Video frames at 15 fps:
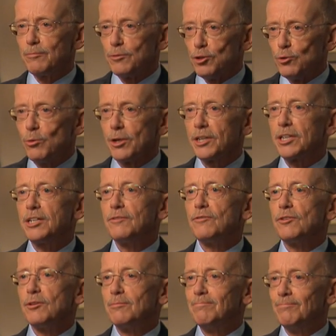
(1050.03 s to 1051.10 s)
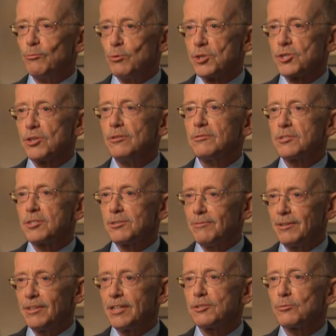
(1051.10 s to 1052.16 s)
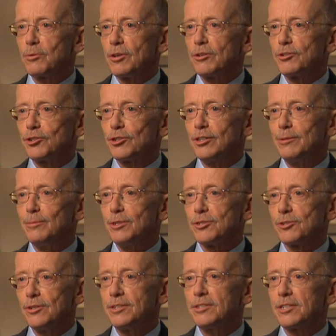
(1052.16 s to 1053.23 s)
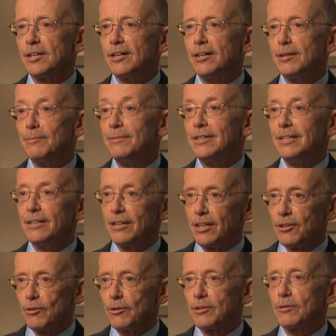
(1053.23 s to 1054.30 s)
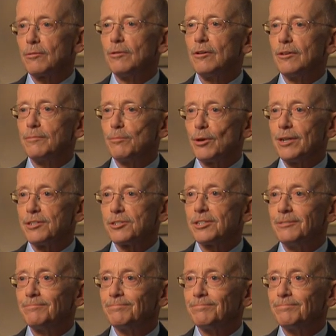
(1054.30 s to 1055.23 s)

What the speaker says: You want to give them results, and that's what our job is, on time and on price.